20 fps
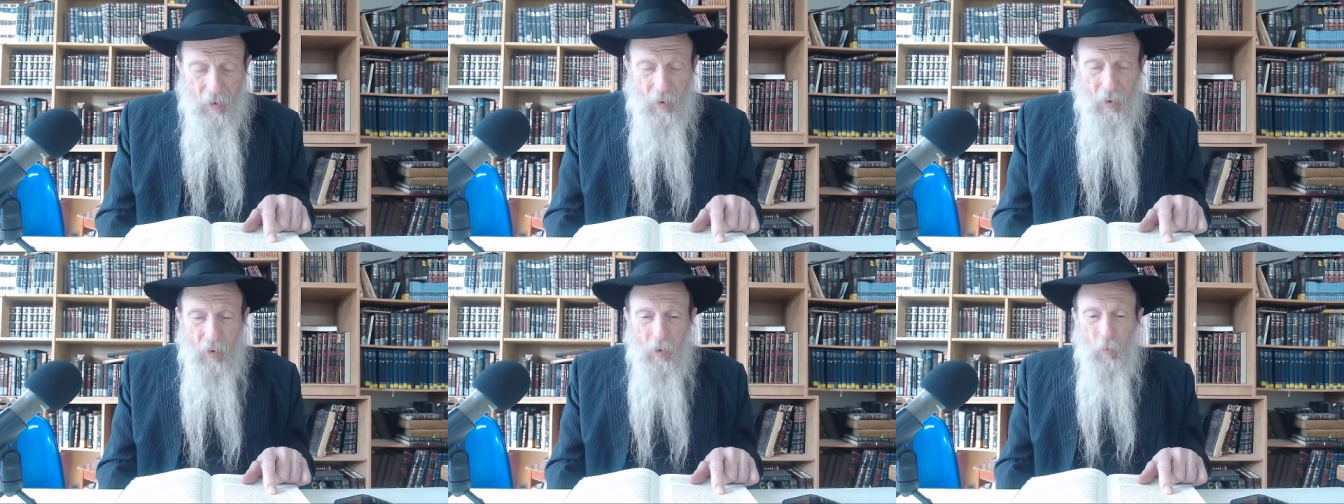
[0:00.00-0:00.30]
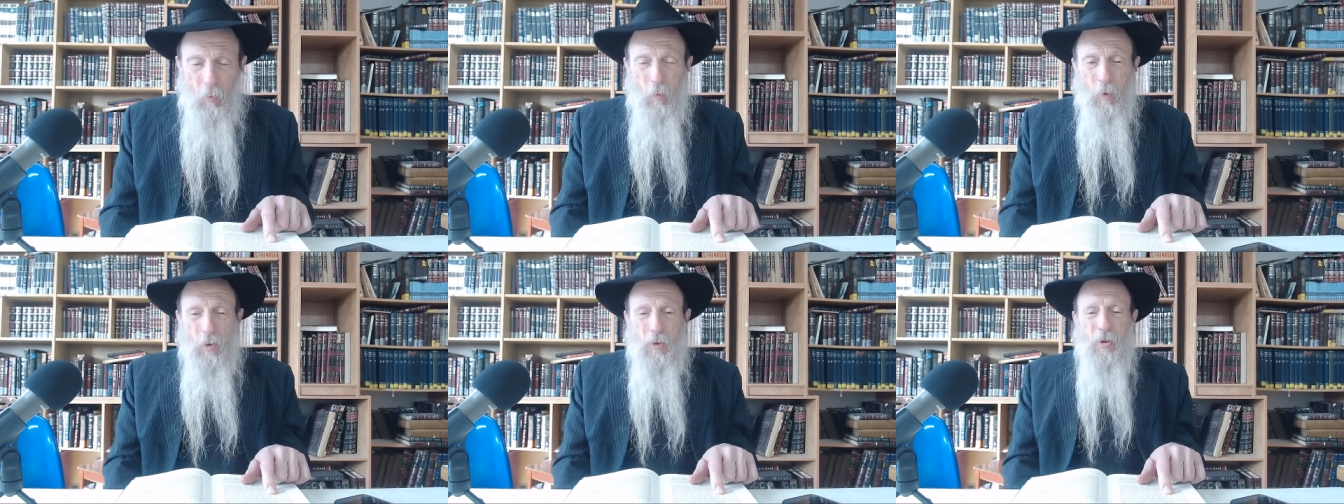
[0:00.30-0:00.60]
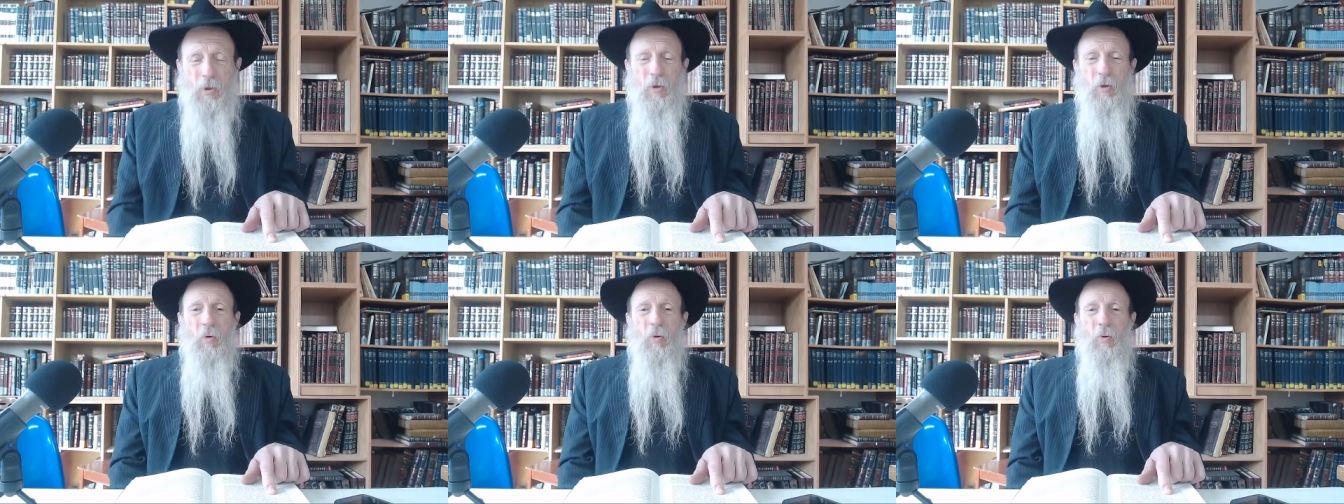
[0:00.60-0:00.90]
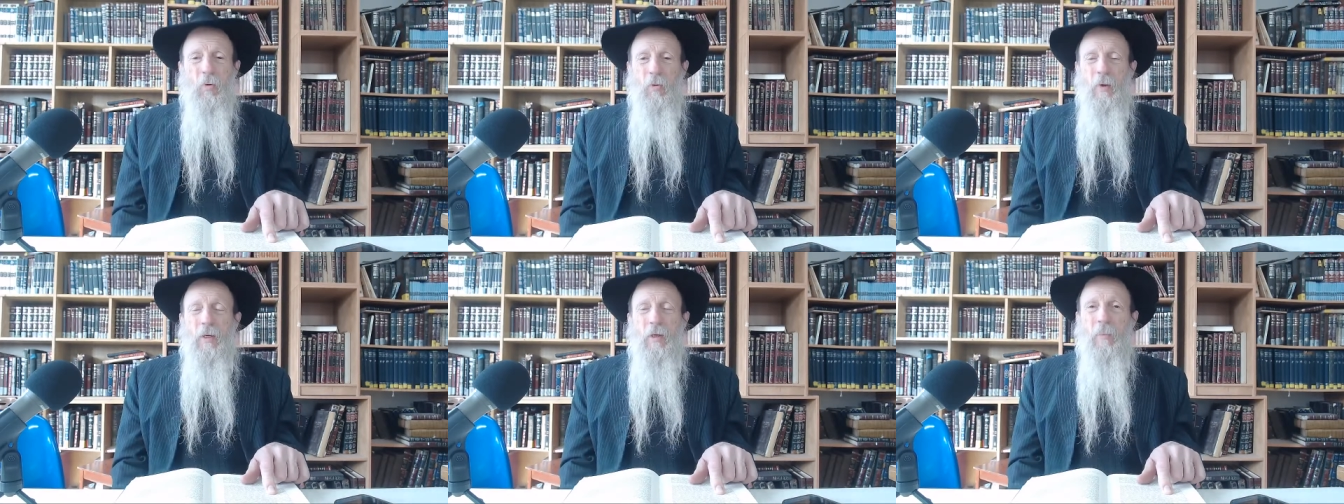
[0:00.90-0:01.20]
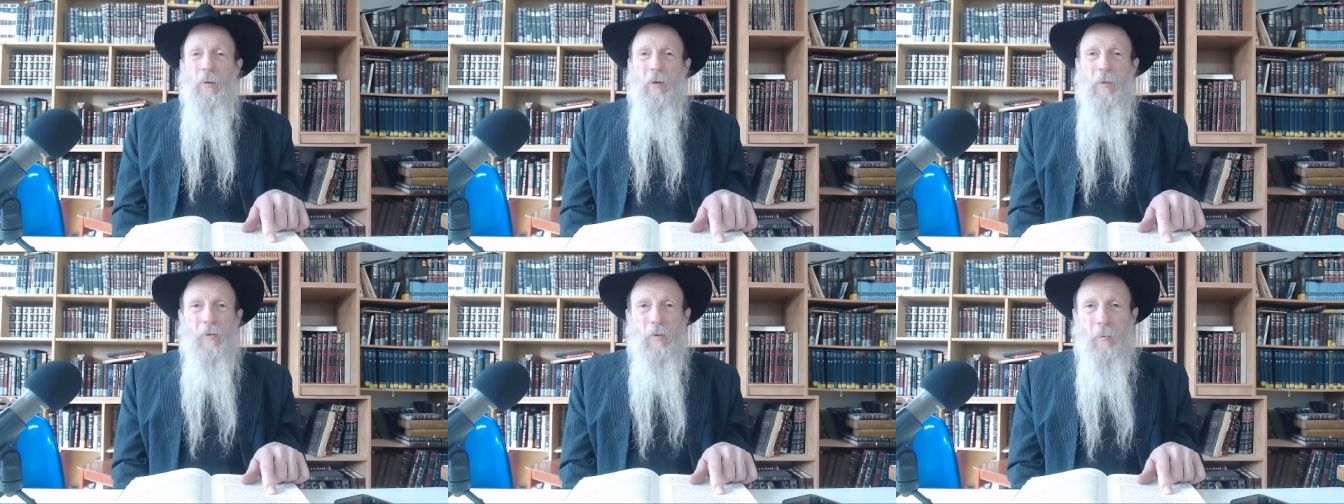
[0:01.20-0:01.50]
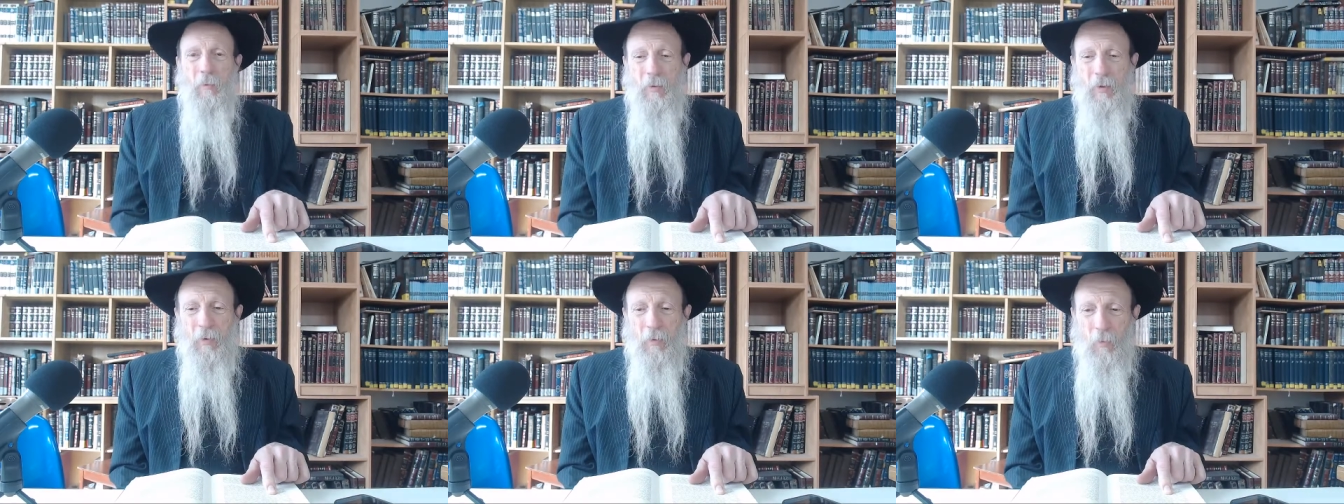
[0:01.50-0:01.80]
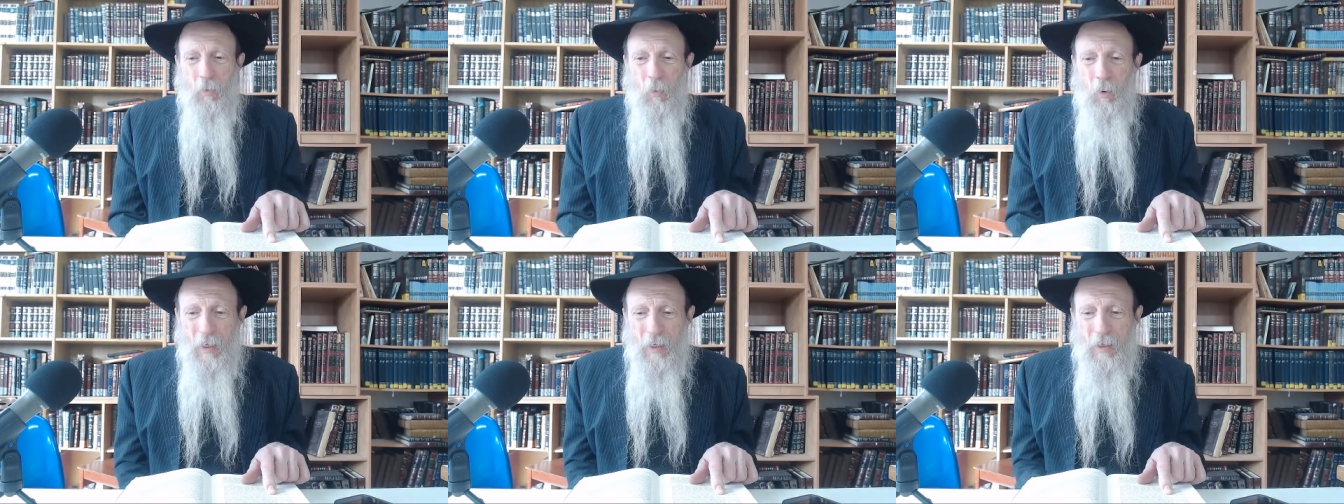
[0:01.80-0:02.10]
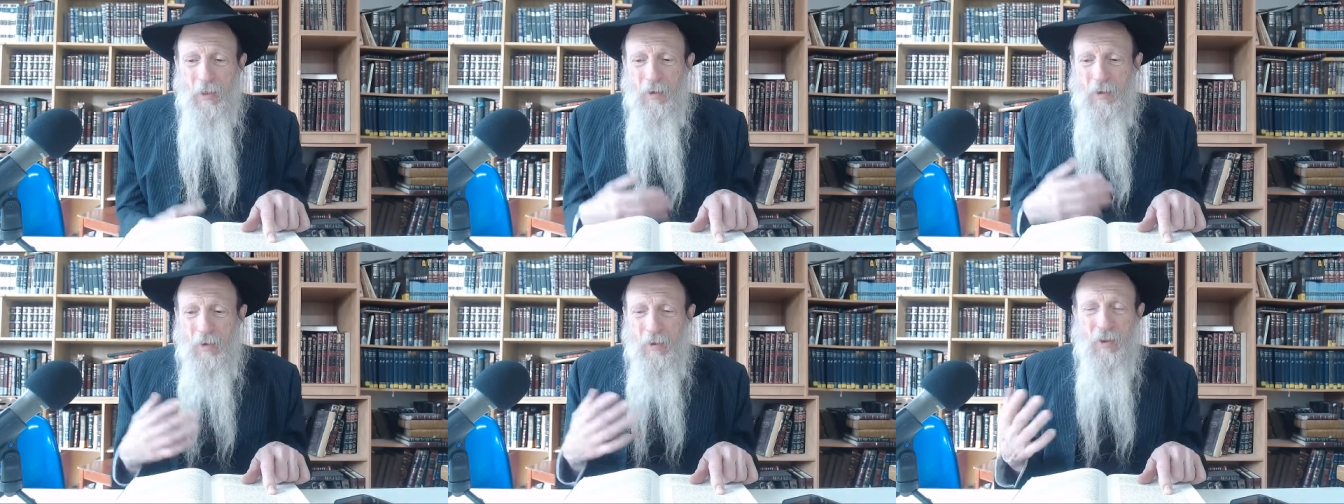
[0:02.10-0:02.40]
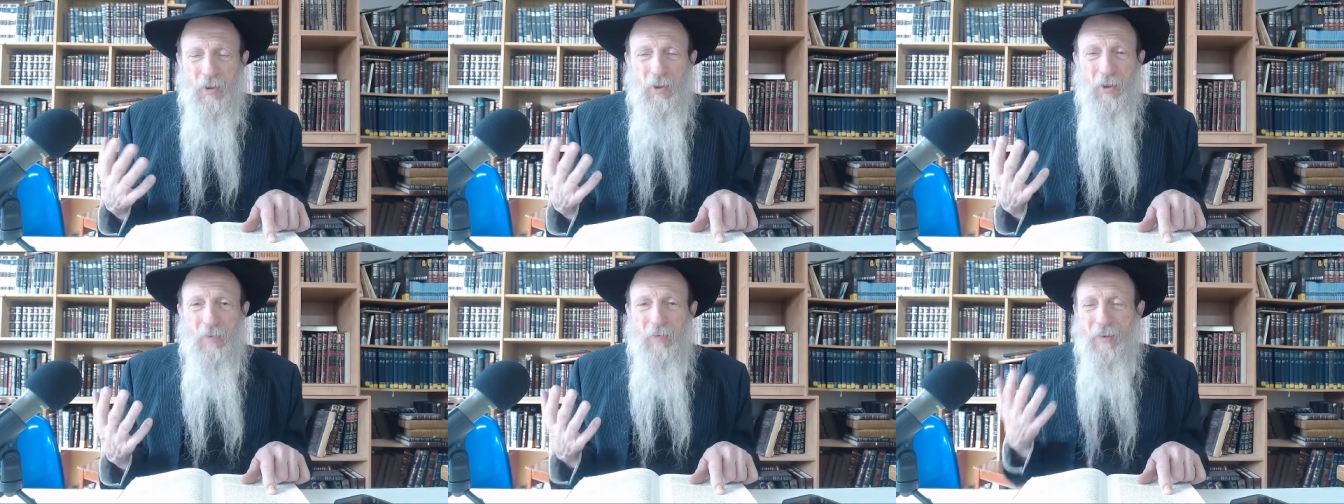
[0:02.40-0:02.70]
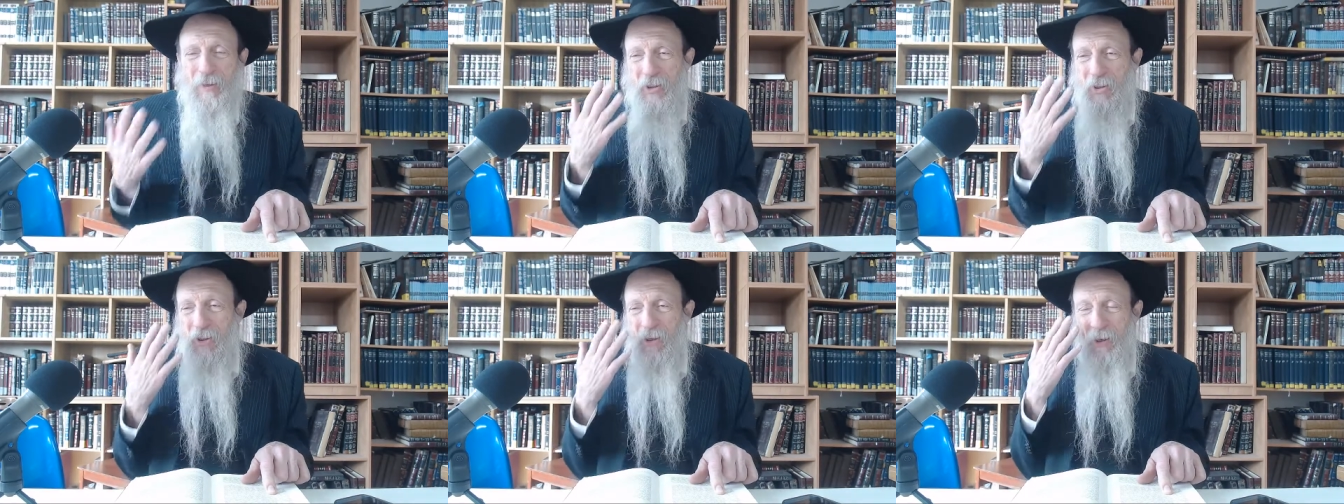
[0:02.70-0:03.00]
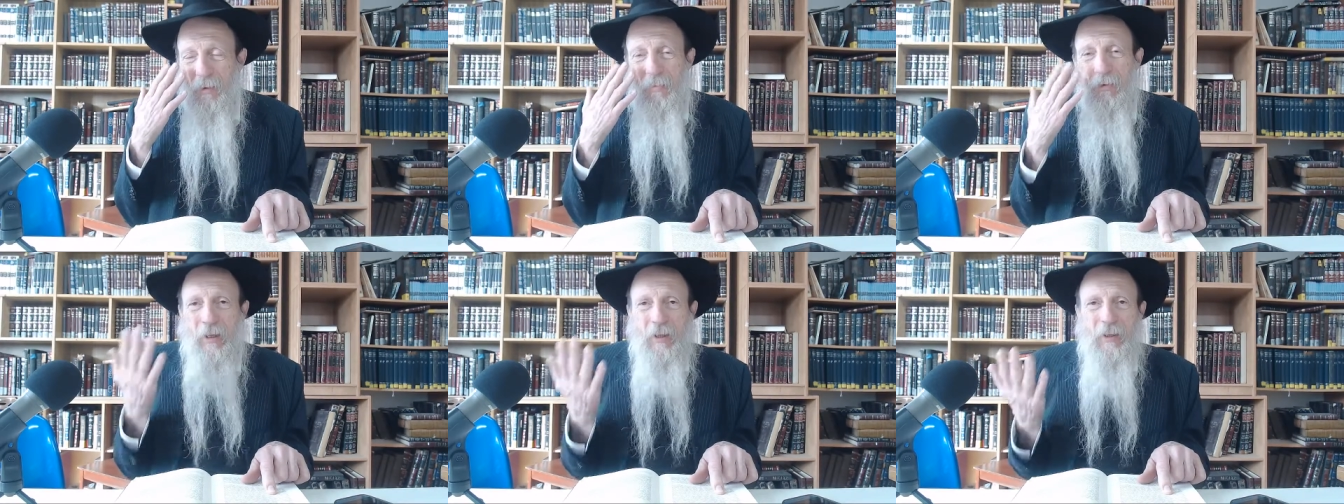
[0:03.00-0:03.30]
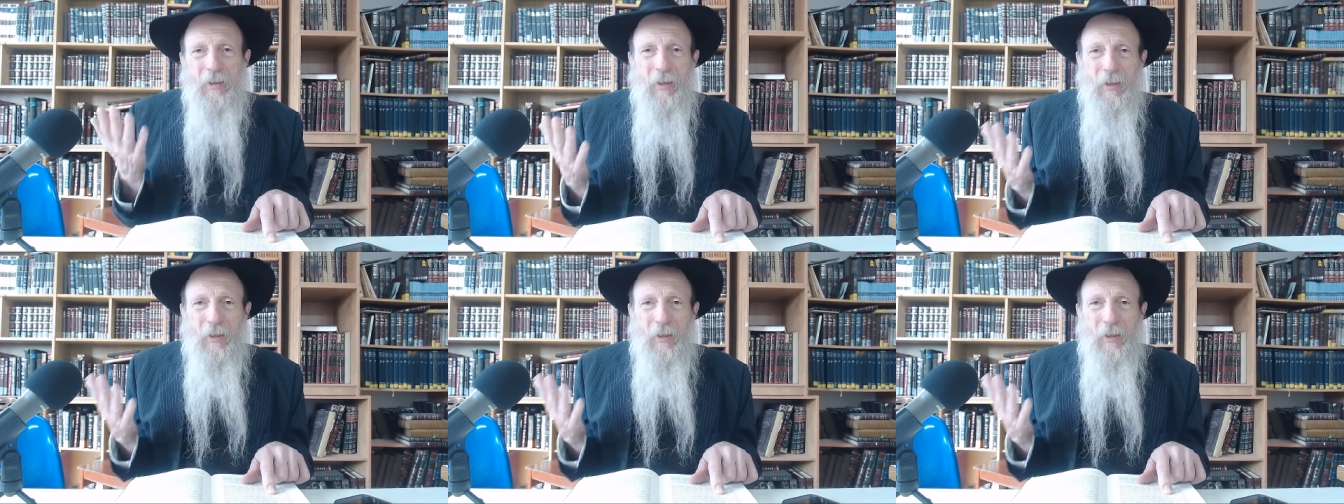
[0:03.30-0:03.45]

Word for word: What's so great about the beard? Why is this even a subject,